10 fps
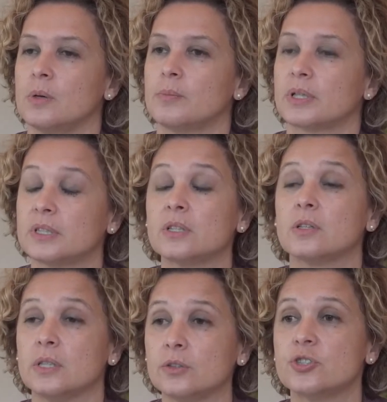
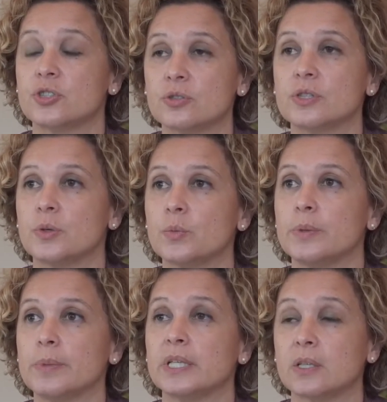particularly on children and
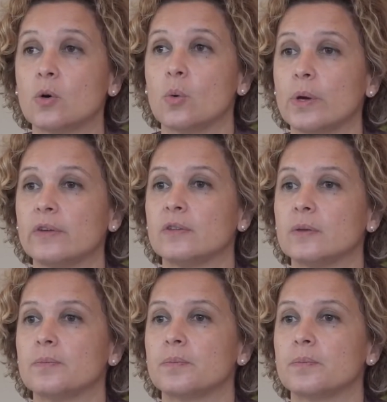women in Kowezi.